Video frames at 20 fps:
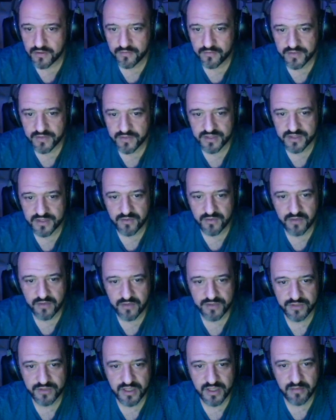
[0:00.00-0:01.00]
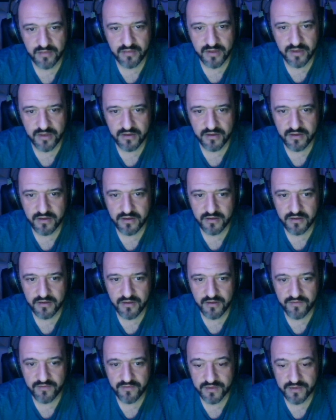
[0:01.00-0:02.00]
this is what I was saying about the
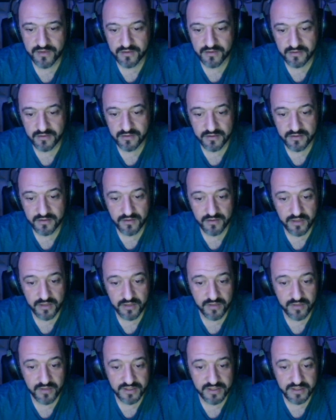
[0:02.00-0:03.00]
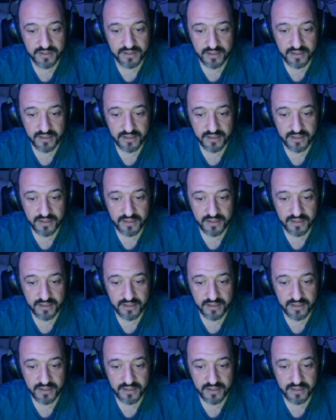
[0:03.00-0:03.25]
graphics. It's quite crazy.